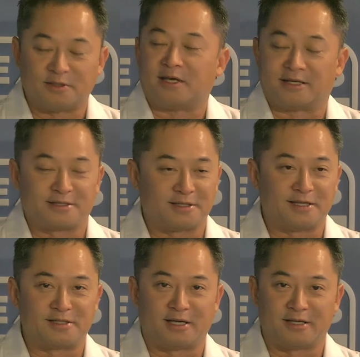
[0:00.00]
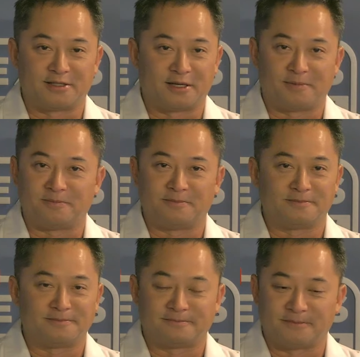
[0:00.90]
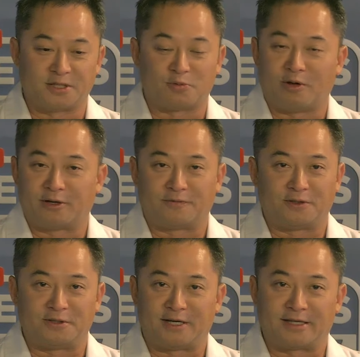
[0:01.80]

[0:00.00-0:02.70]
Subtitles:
Yes, it's wonderful.